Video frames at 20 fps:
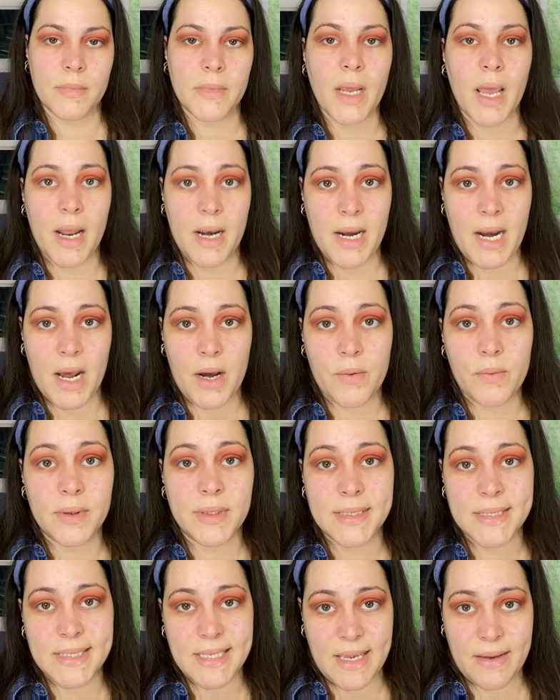Now with
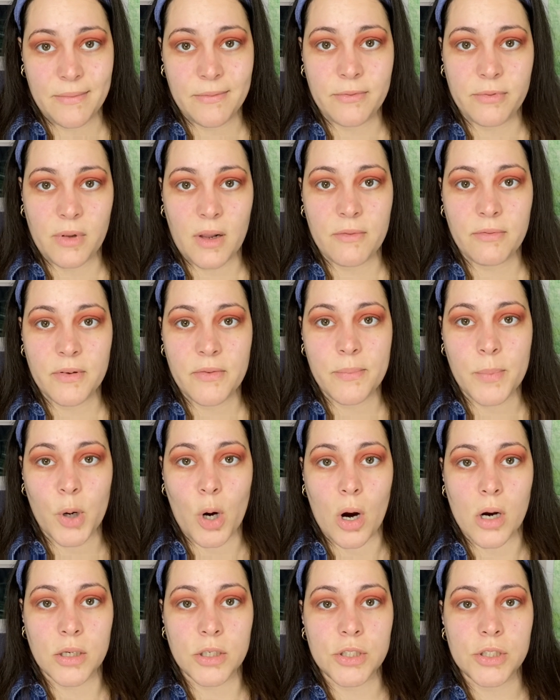the same fluffy
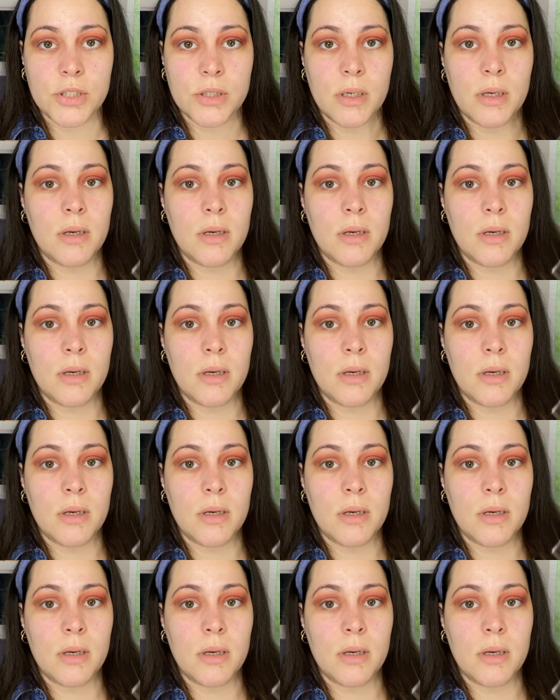brush,